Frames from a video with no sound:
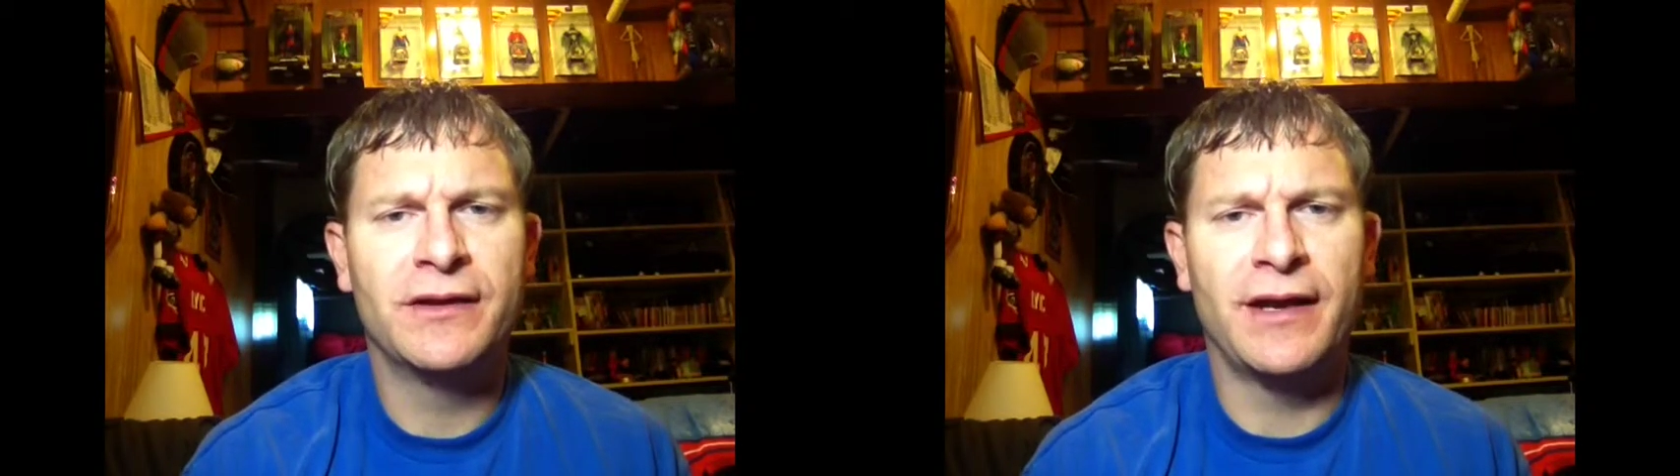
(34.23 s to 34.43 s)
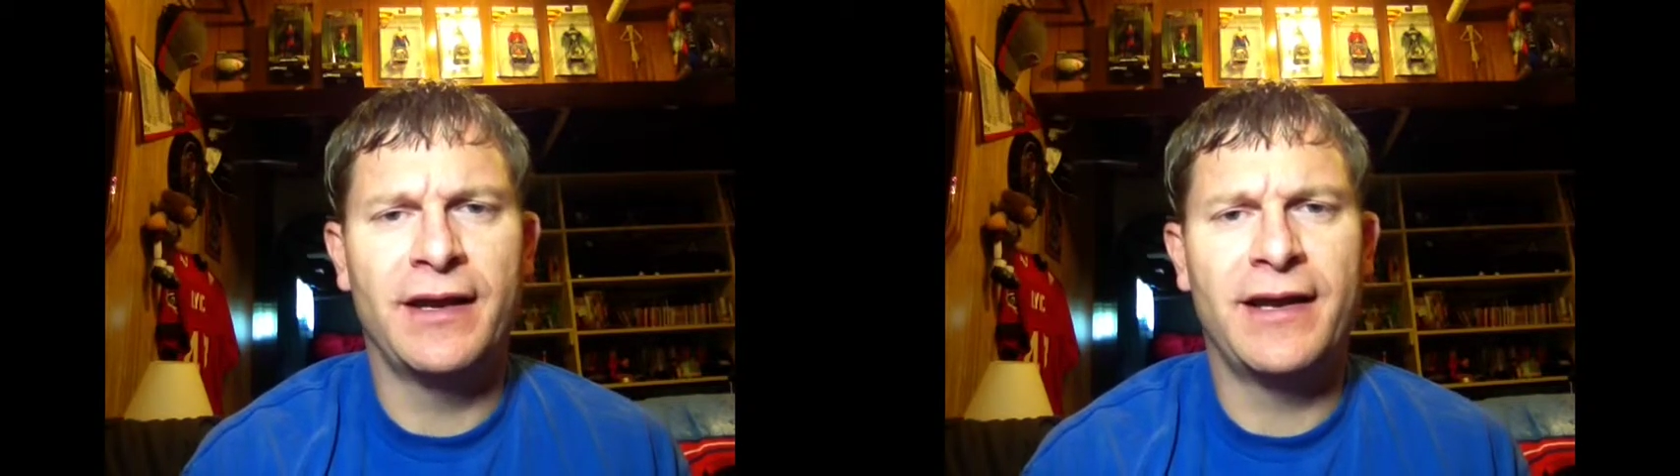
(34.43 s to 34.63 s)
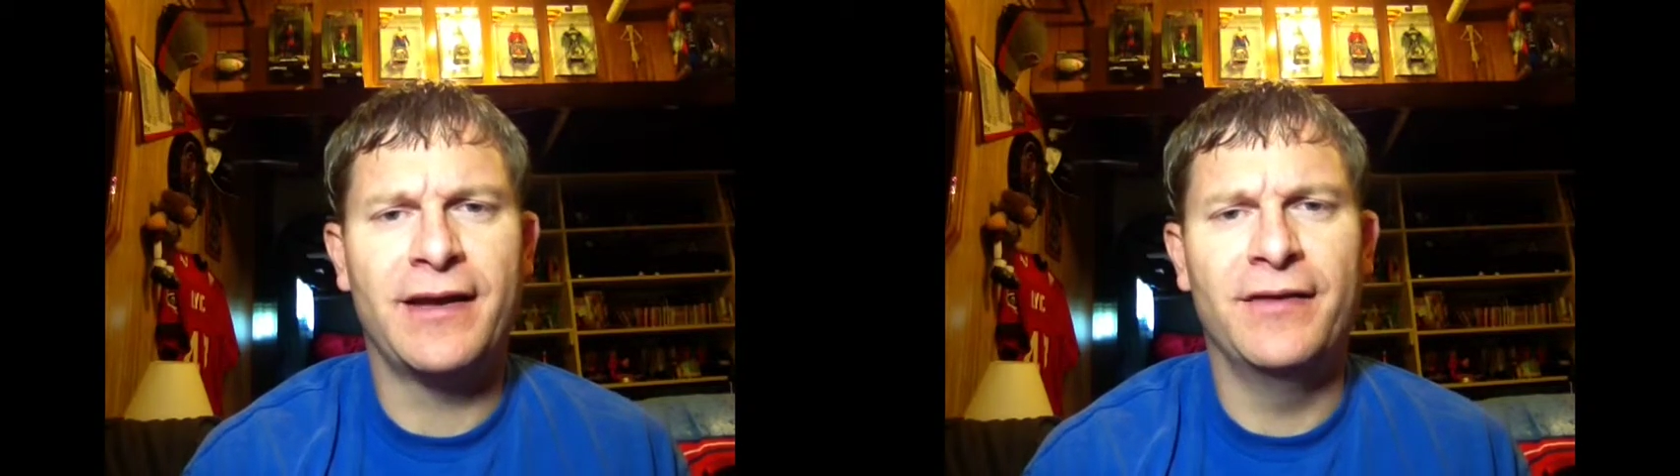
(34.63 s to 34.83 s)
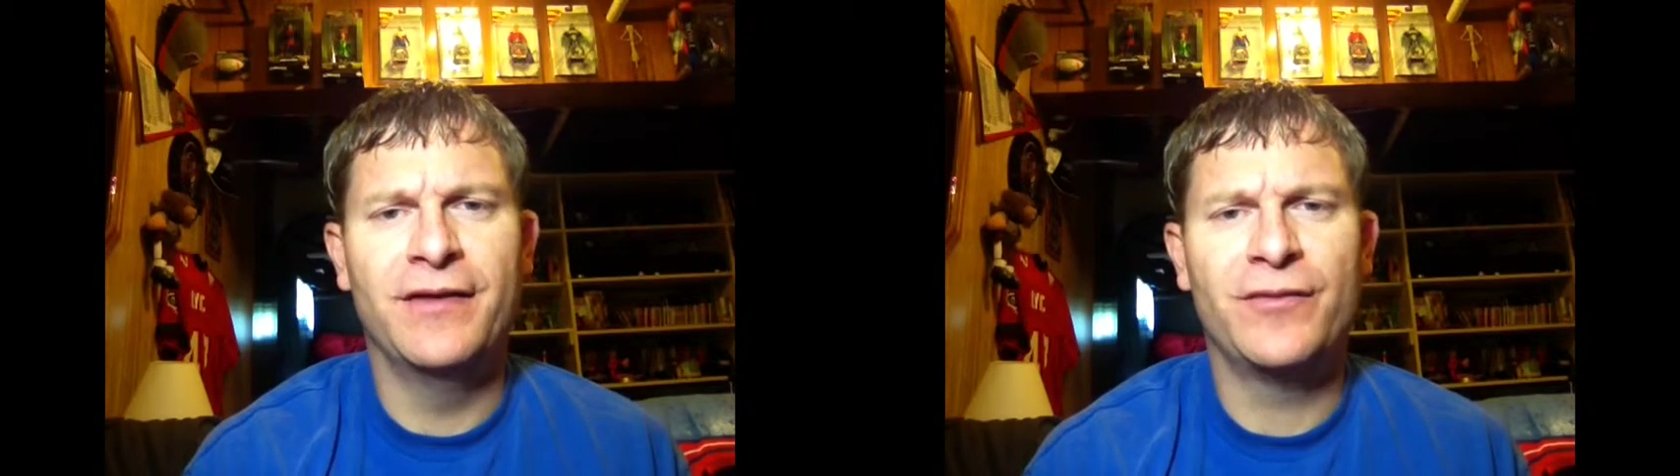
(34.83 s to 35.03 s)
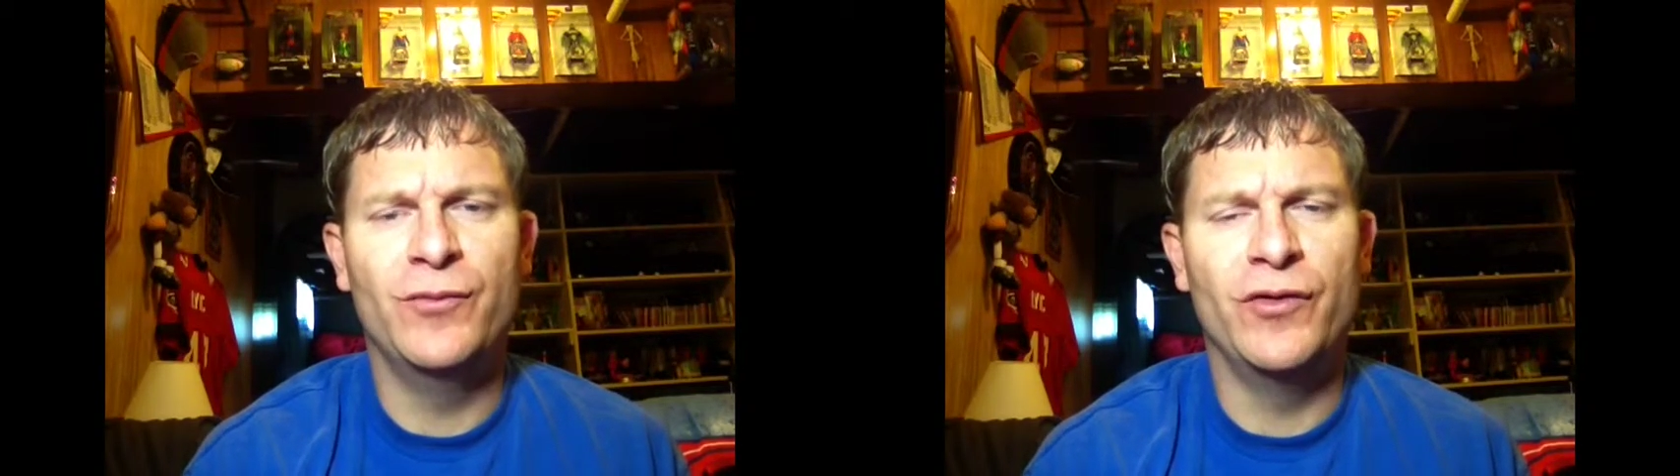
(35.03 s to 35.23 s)
kind of like in
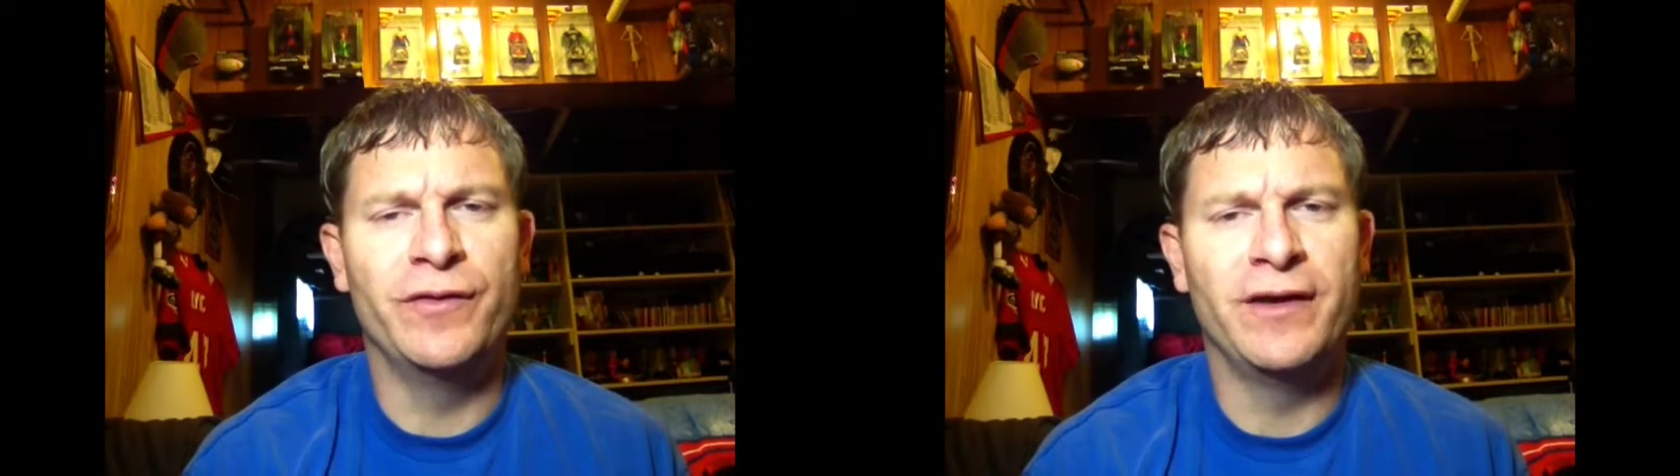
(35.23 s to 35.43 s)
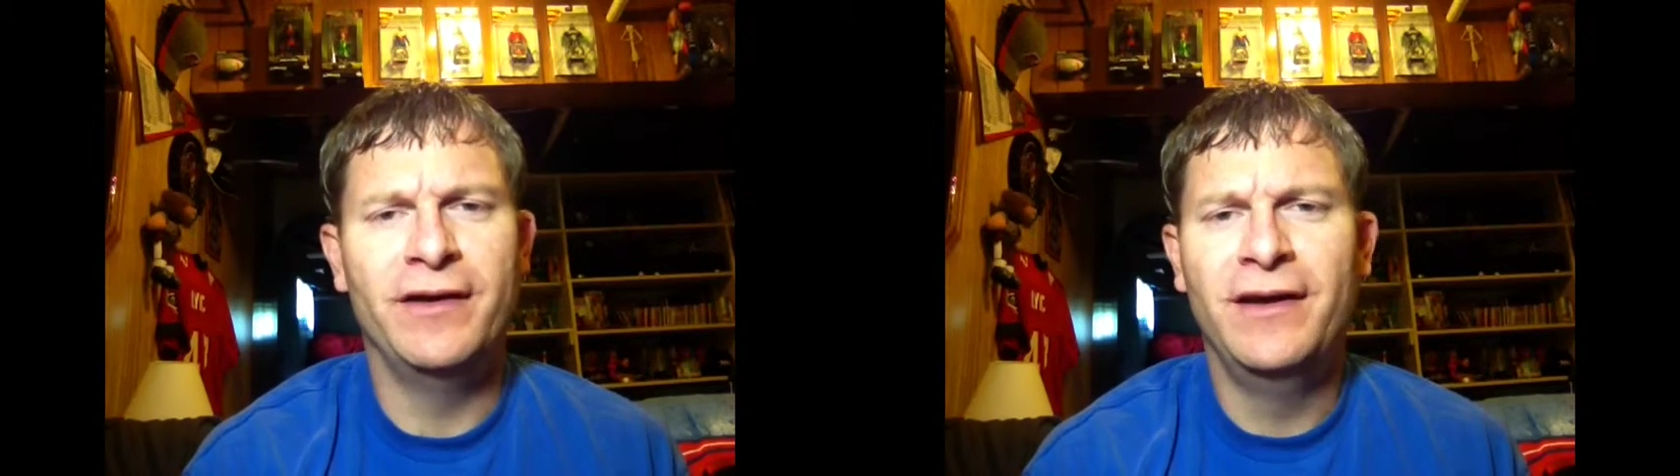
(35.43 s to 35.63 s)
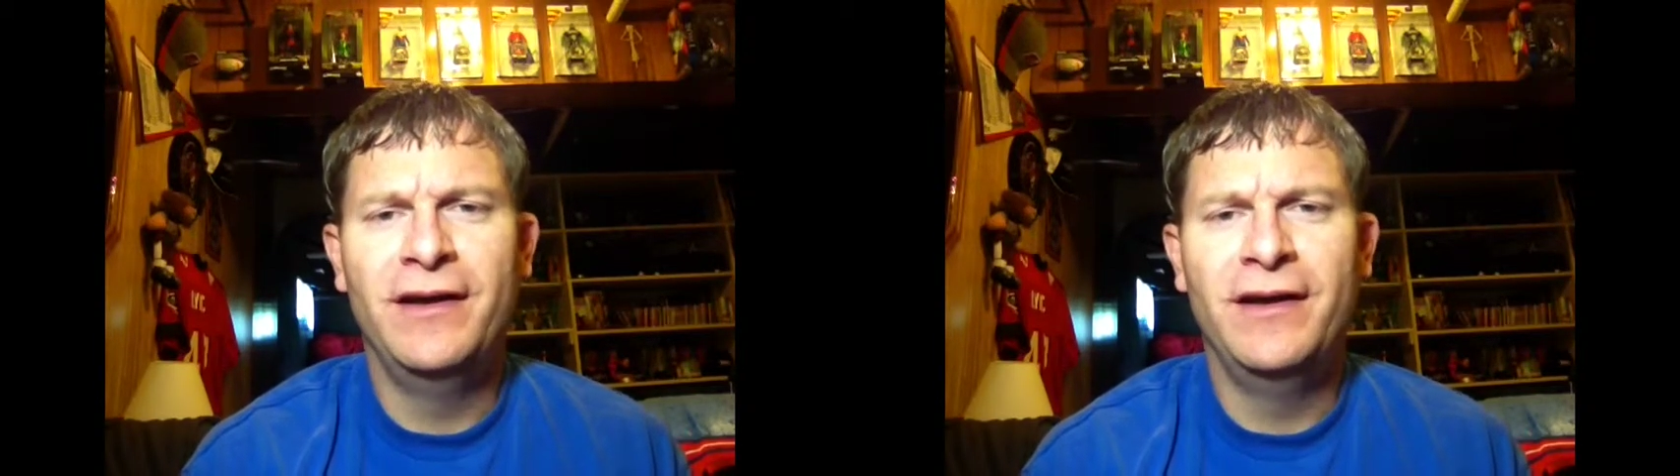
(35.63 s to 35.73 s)
this movie.